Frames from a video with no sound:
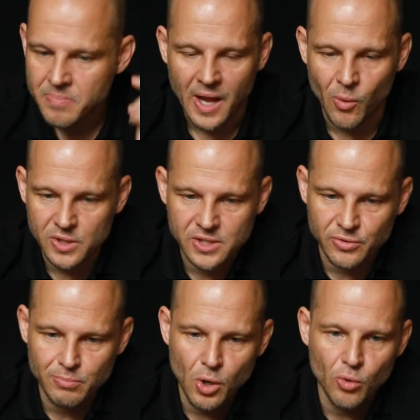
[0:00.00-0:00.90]
I want
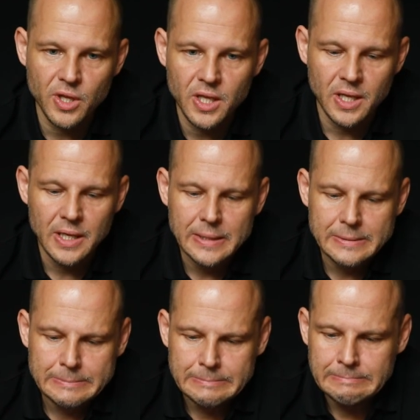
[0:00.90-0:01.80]
different modi.
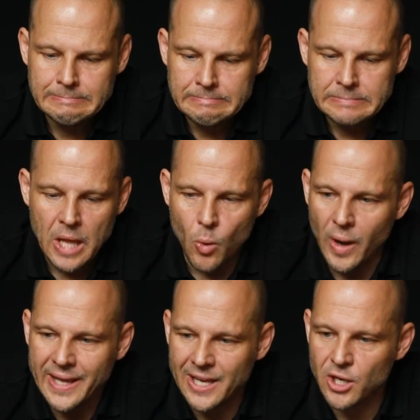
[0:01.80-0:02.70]

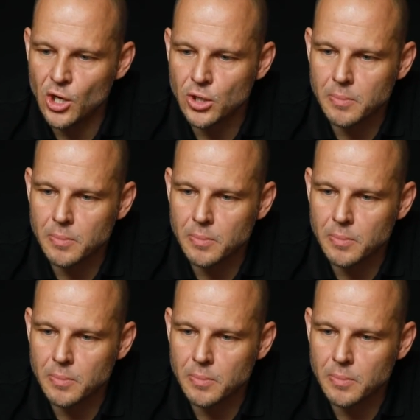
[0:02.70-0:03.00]
Why can you not